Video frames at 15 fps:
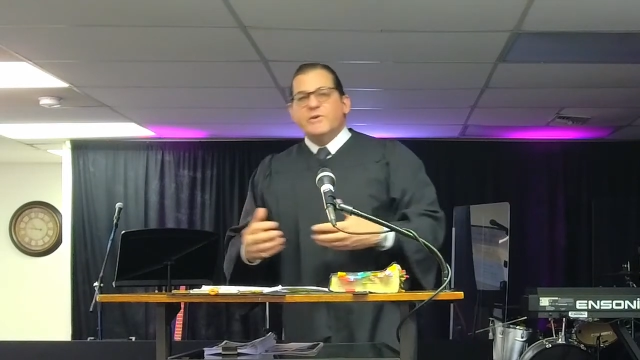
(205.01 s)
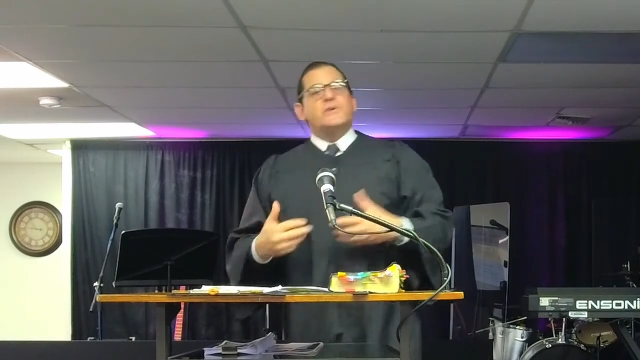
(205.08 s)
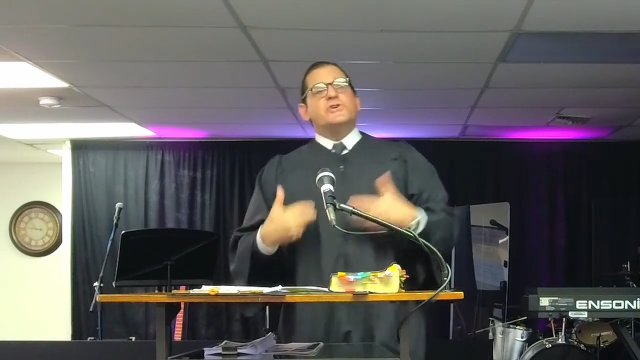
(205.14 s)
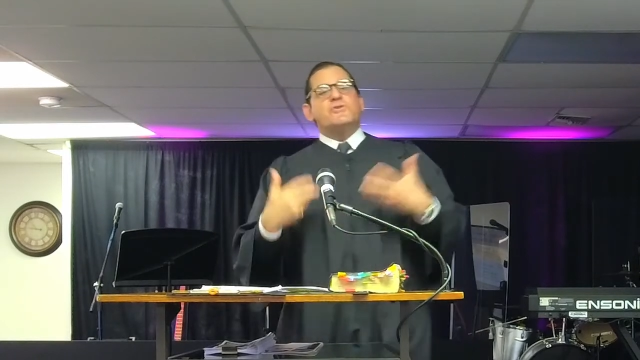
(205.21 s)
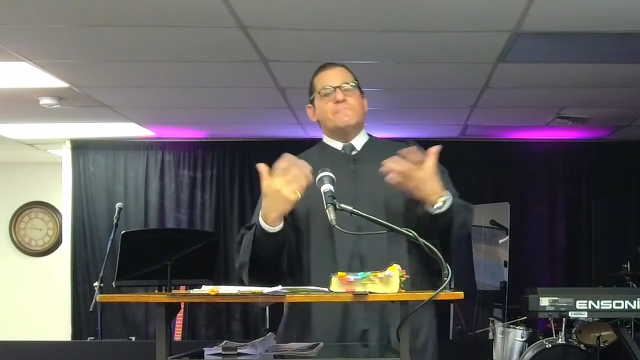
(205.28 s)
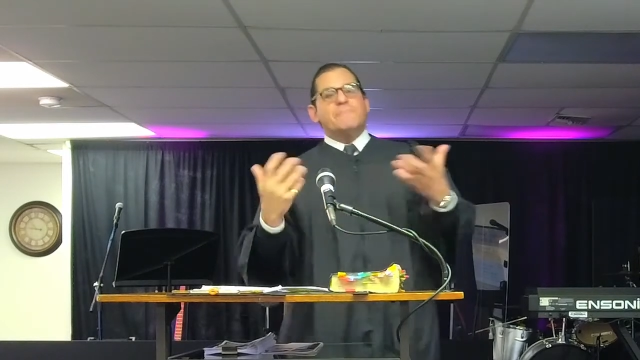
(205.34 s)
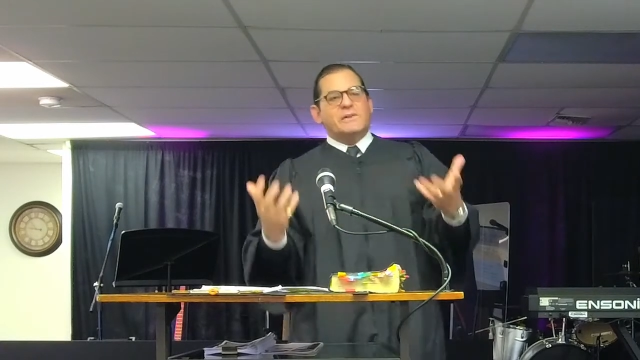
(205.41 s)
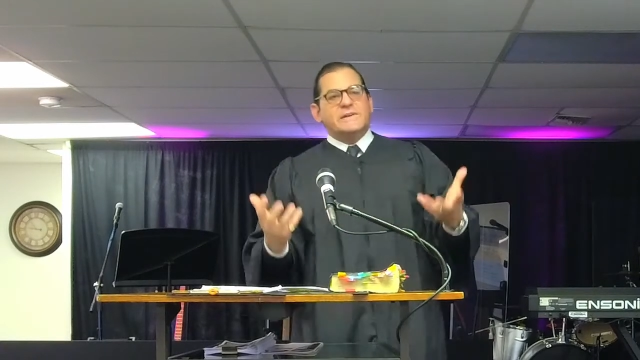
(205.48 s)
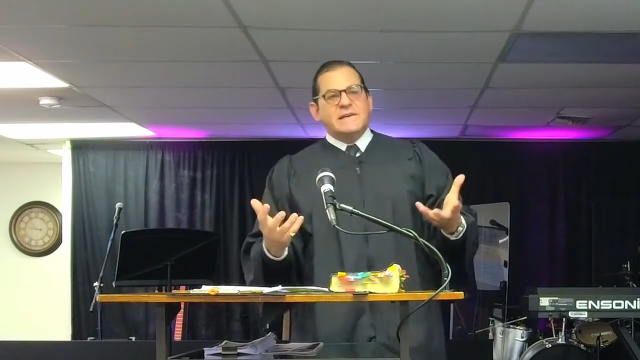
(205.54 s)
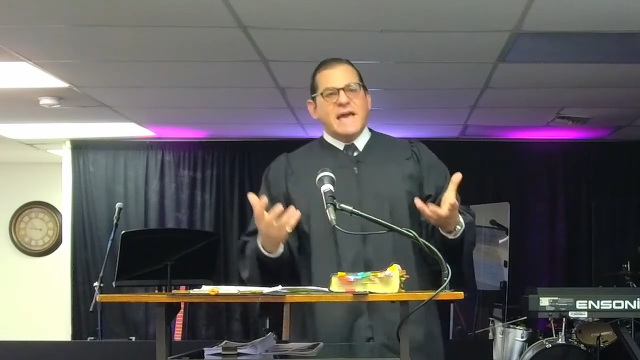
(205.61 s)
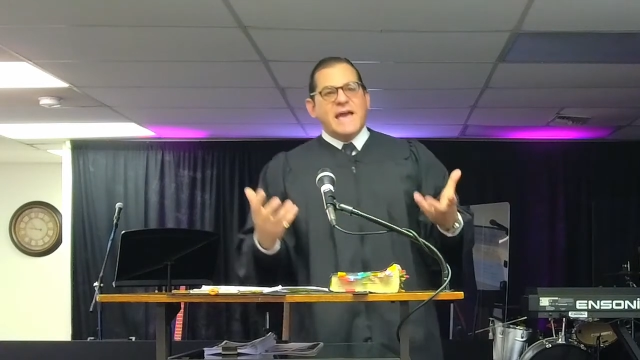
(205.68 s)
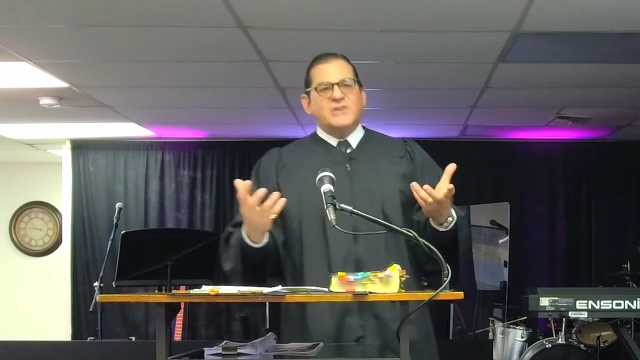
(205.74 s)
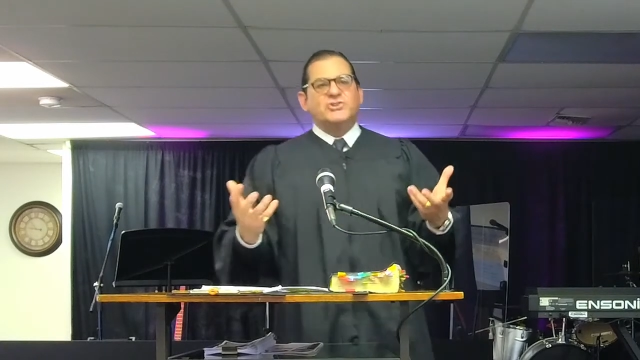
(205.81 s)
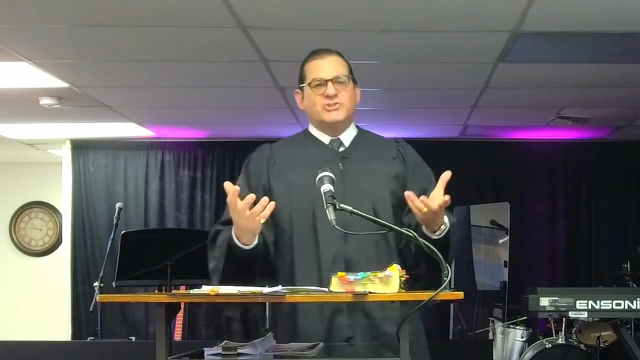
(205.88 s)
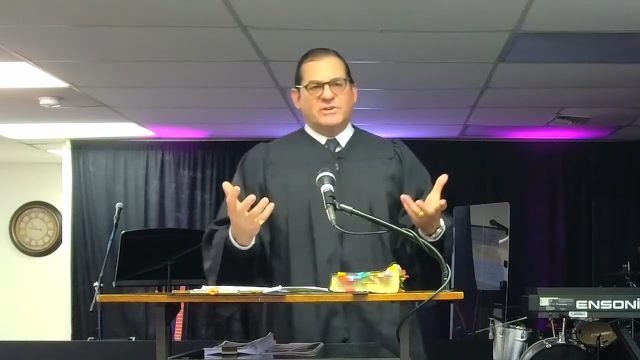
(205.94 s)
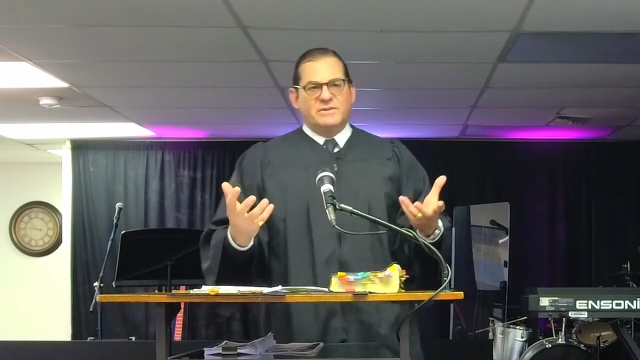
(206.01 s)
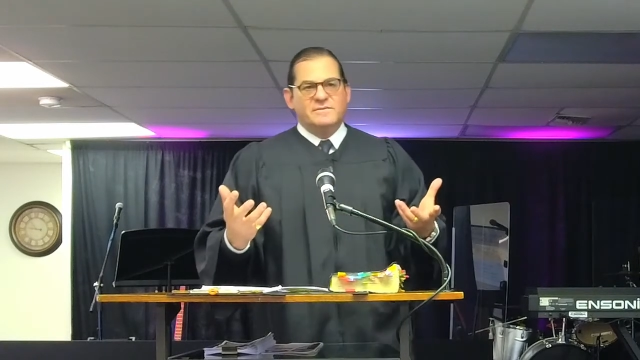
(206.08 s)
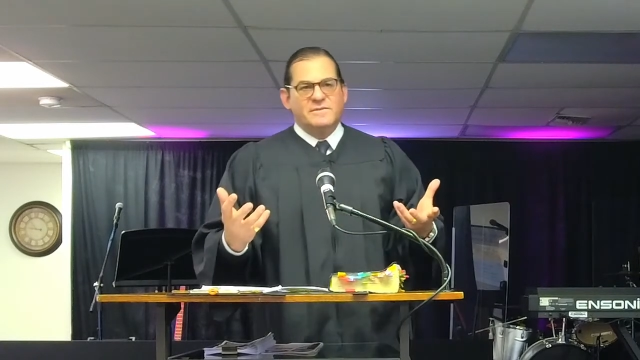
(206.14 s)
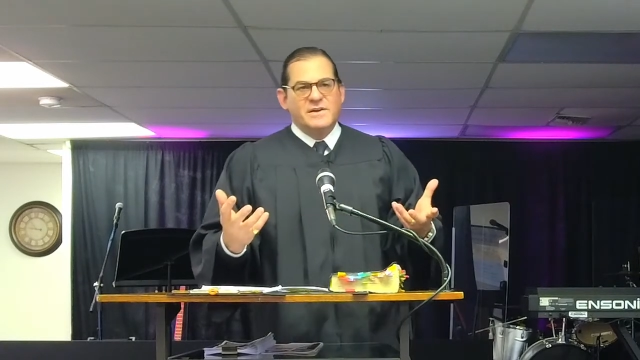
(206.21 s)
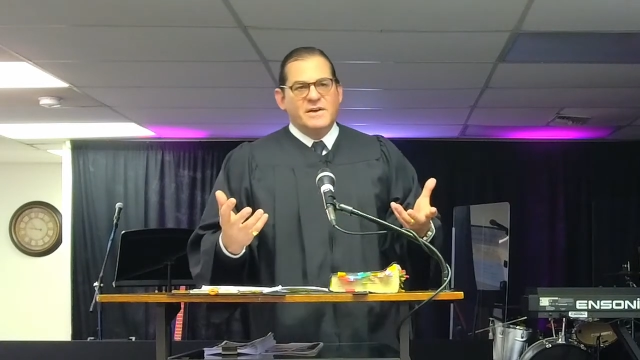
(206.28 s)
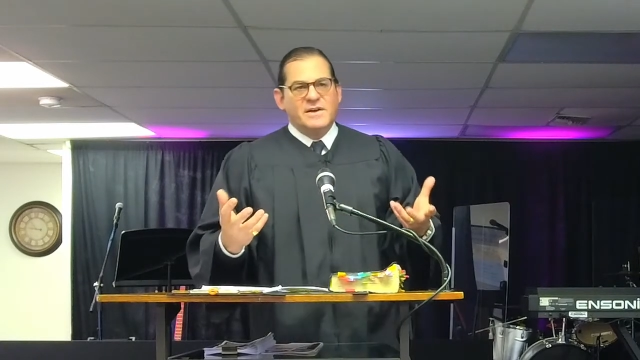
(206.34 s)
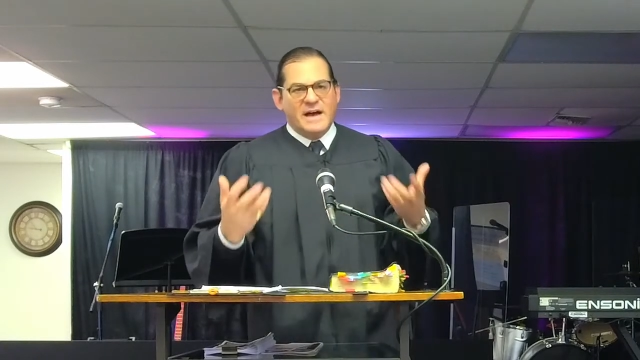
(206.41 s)
humiliation
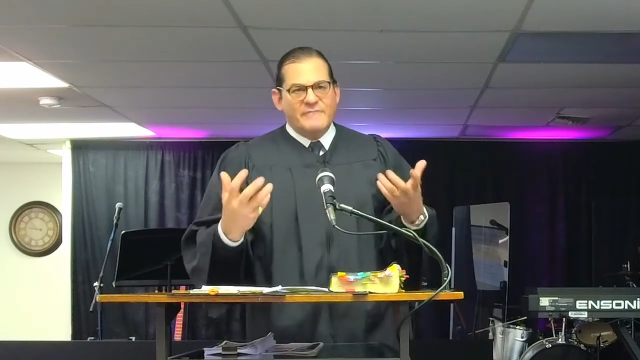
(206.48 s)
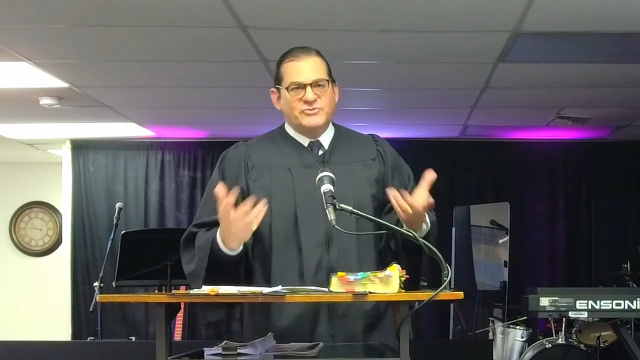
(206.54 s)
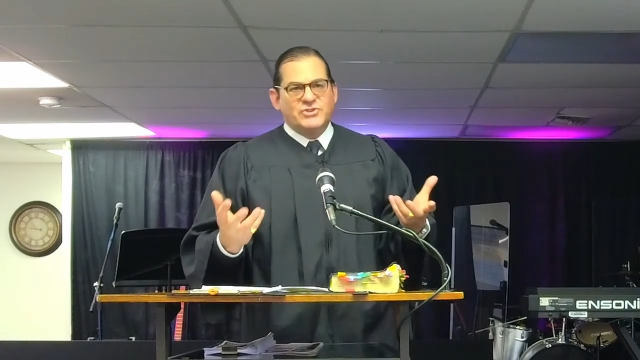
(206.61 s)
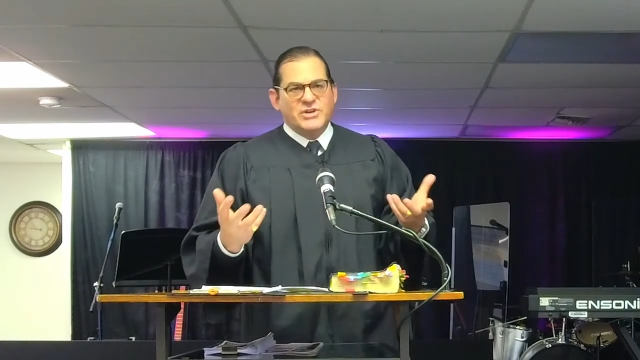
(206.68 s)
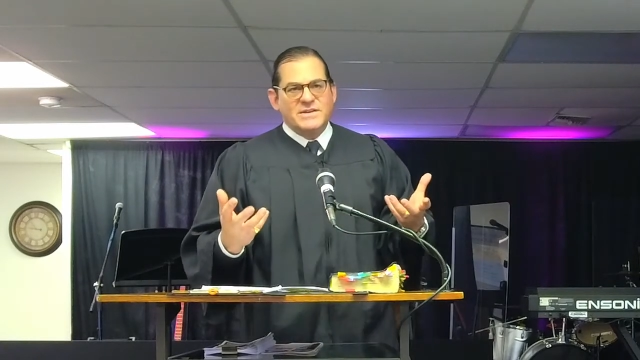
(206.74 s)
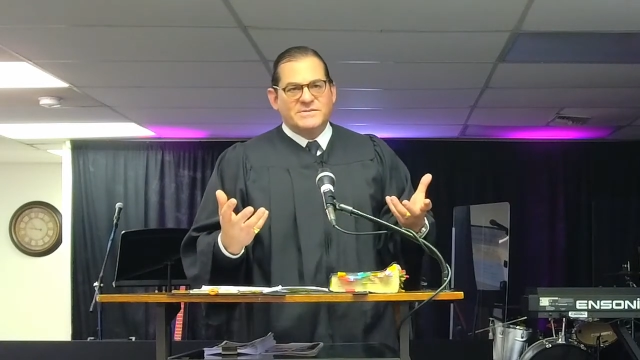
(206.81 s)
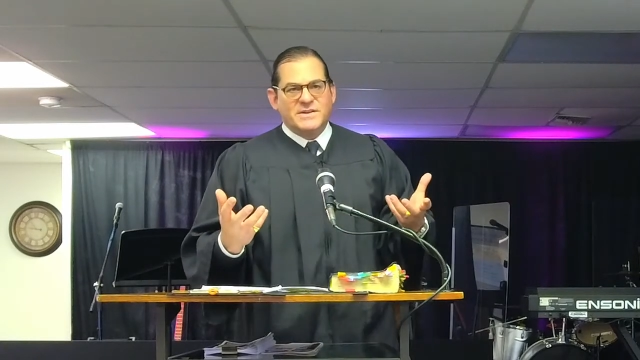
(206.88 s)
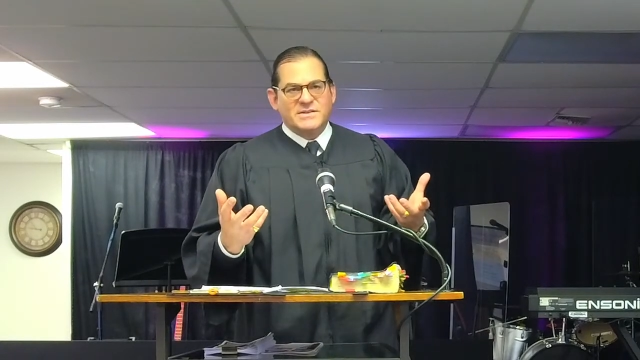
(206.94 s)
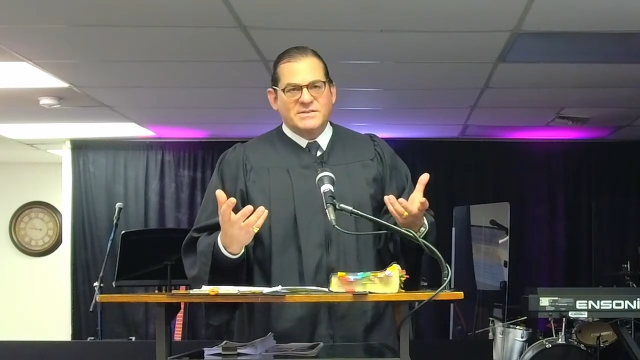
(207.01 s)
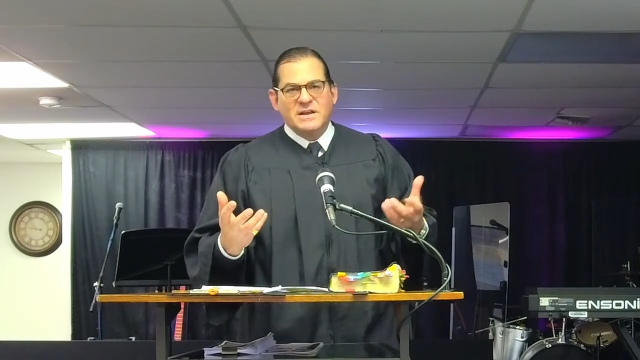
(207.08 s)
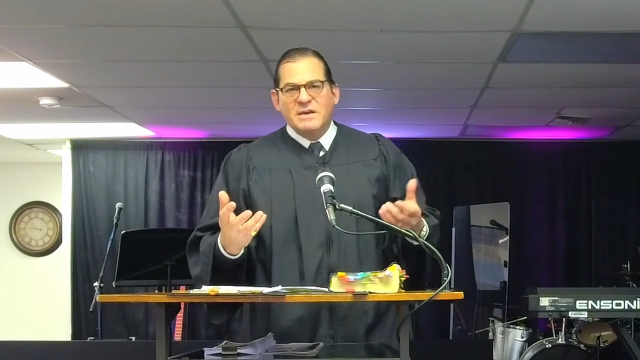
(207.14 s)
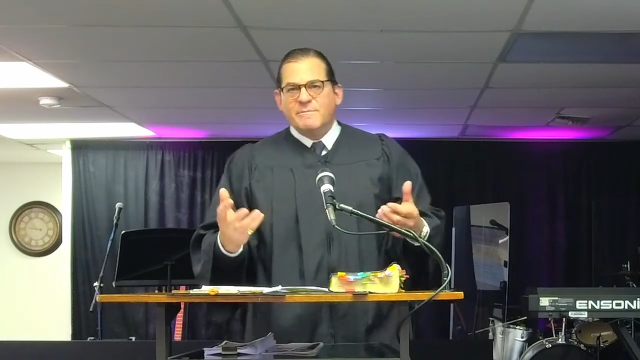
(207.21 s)
of Jesus,